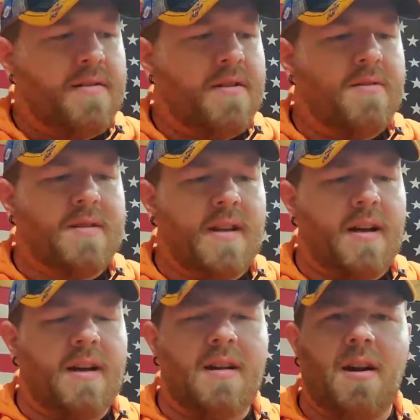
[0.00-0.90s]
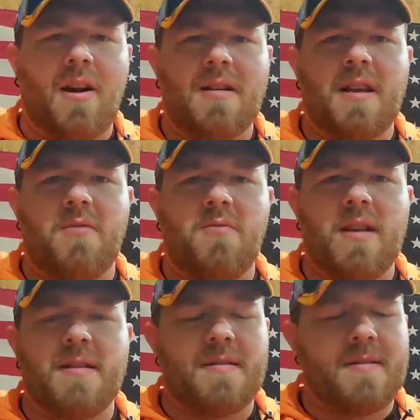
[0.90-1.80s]
those Arctic
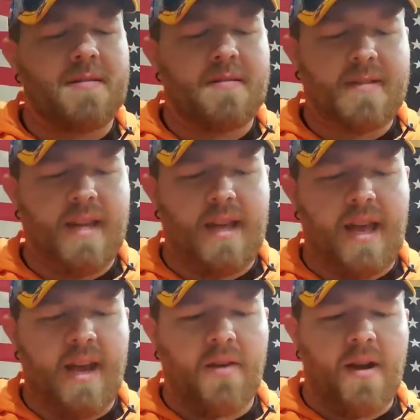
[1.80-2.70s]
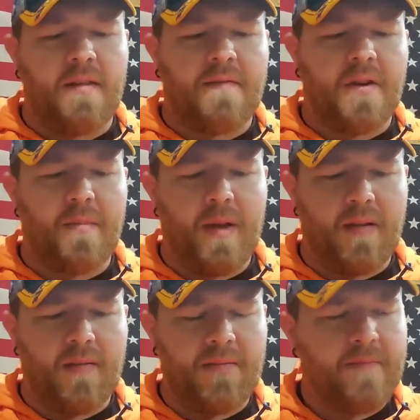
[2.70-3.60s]
winds tend to hang around for a
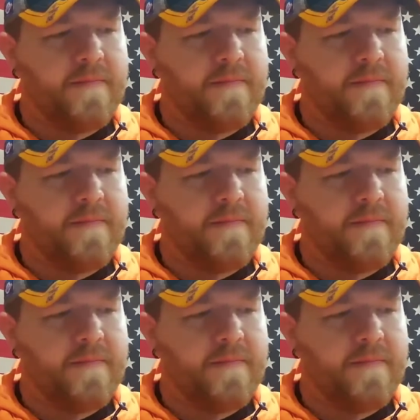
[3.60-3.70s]
bit.